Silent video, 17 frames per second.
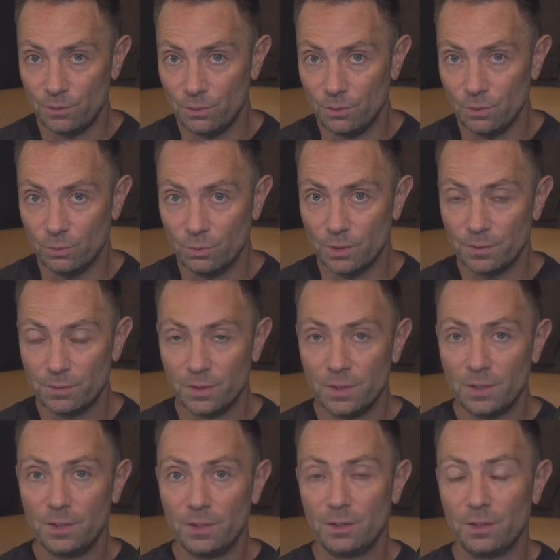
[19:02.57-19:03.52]
to do with
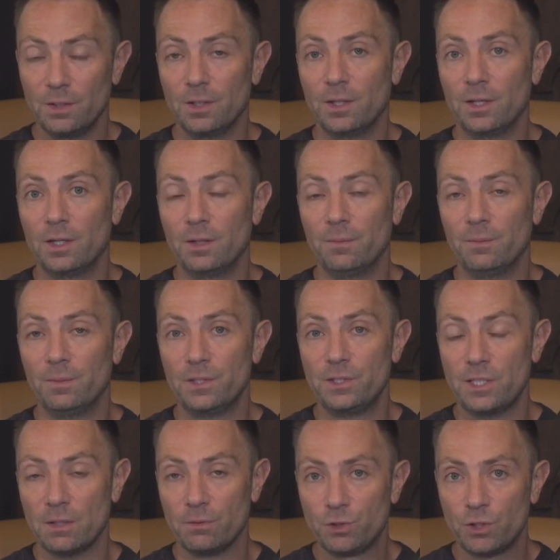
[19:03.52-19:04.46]
Uh,
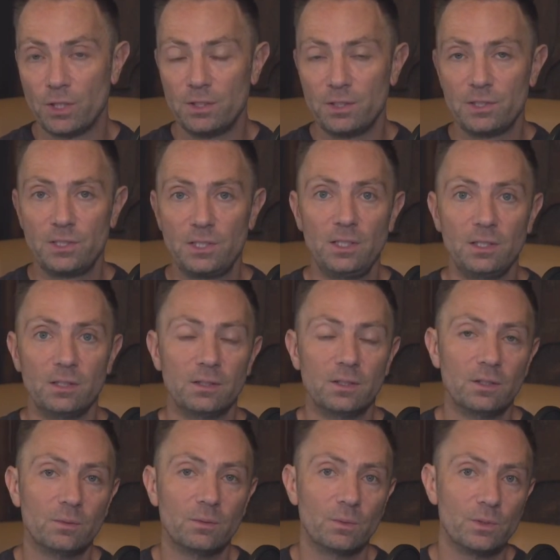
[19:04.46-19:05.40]
the South China Sea,
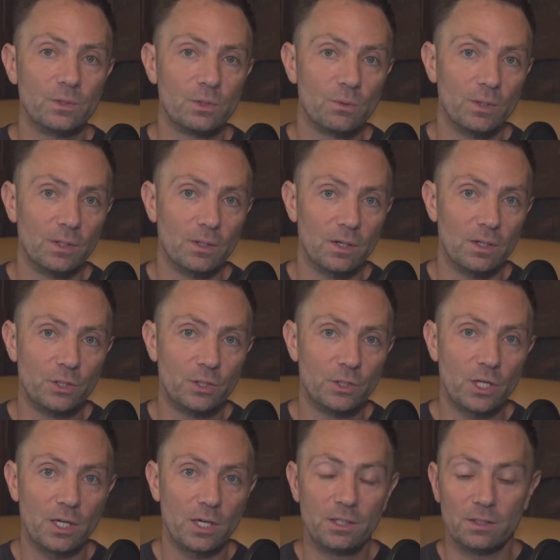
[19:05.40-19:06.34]
what's going on
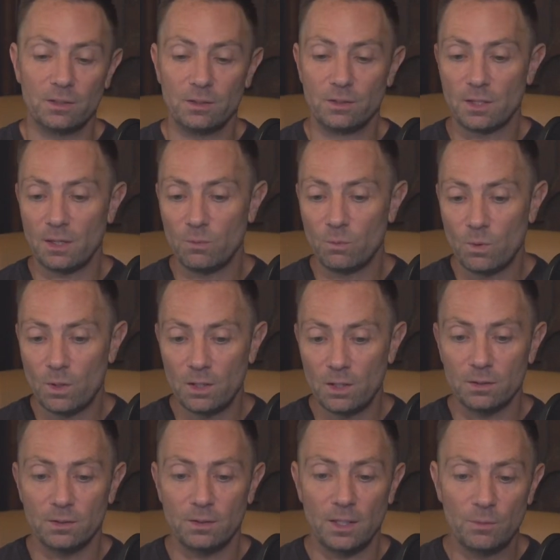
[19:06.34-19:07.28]
in China and
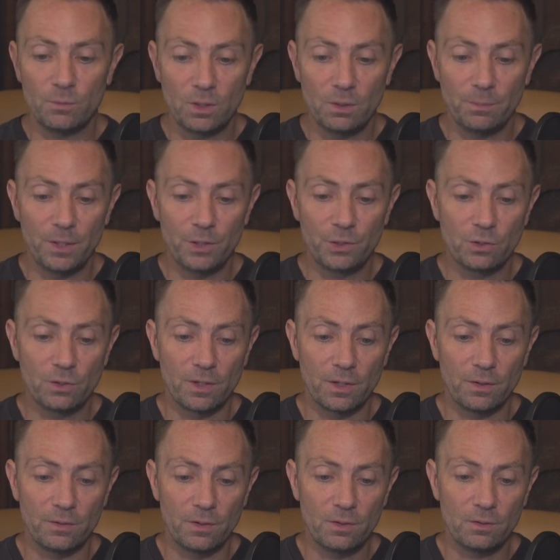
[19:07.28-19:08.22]
Taiwan. They want to make sure
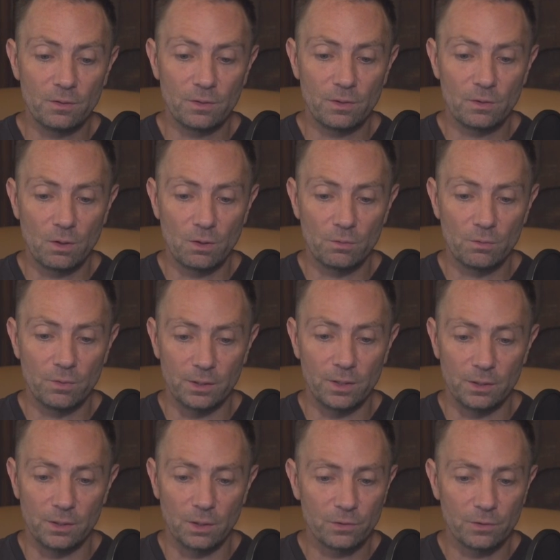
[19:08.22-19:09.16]
that they're they're all ready.
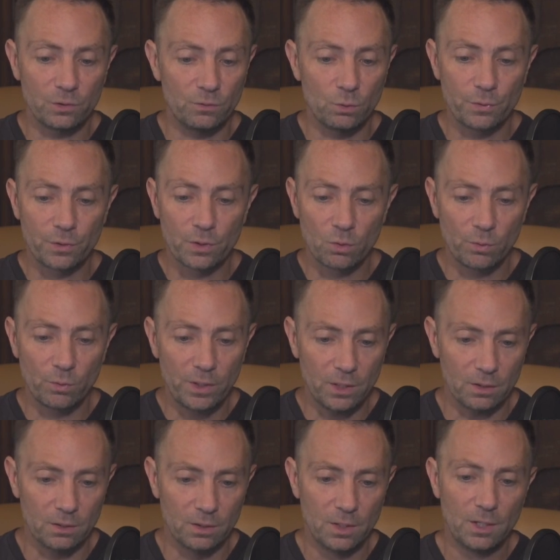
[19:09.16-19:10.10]
You also have North
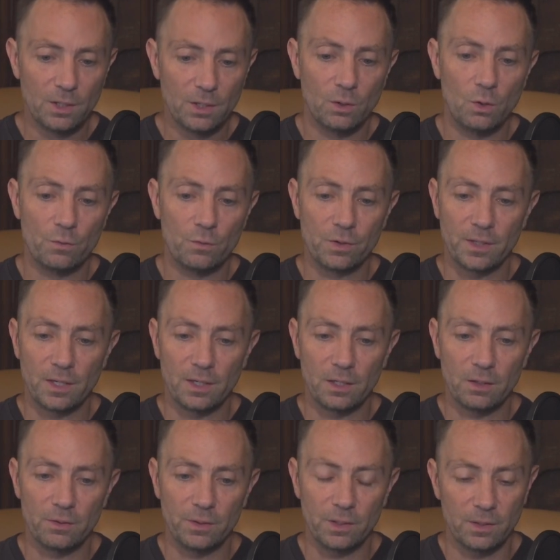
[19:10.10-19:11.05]
Korea over in that
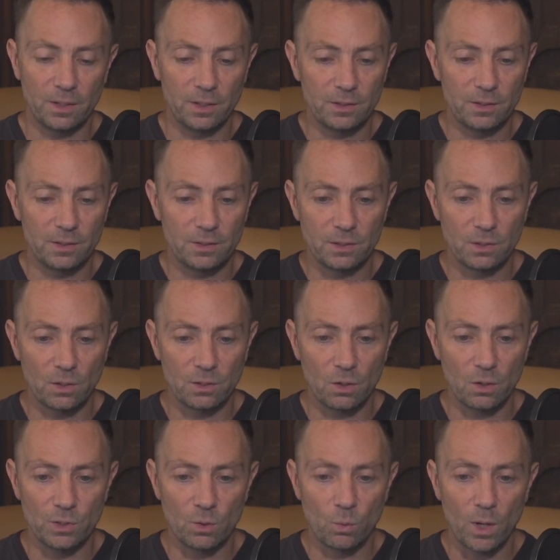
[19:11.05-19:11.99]
area. That's that's
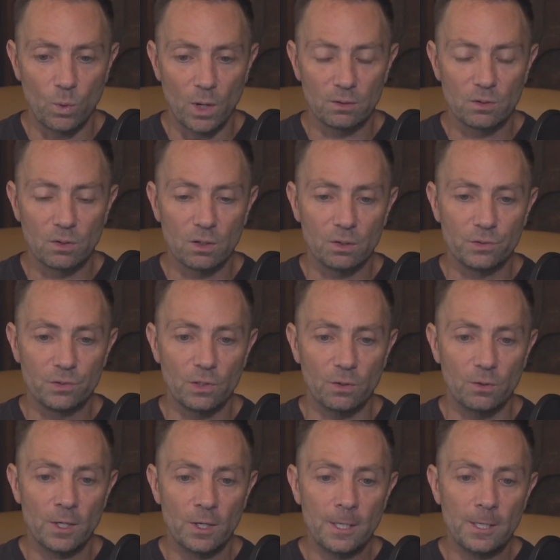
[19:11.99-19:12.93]
always a wild card.
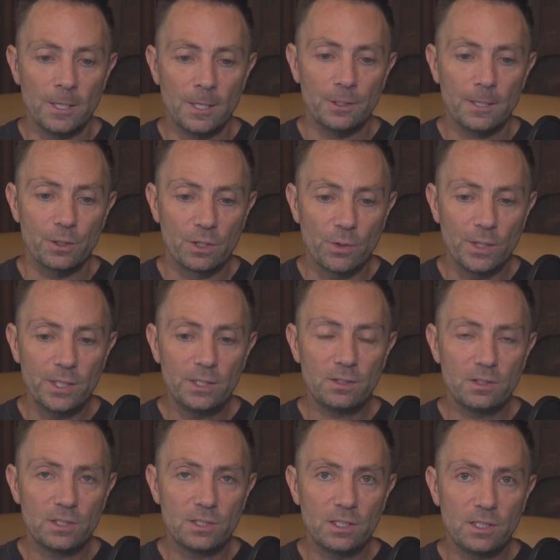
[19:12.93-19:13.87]
So you're going
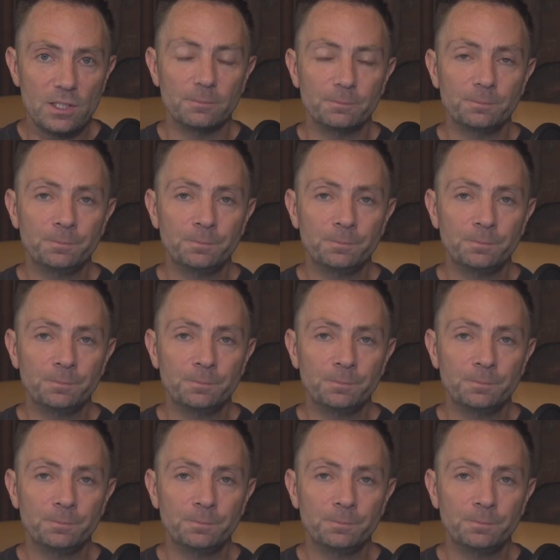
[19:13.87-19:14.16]
to see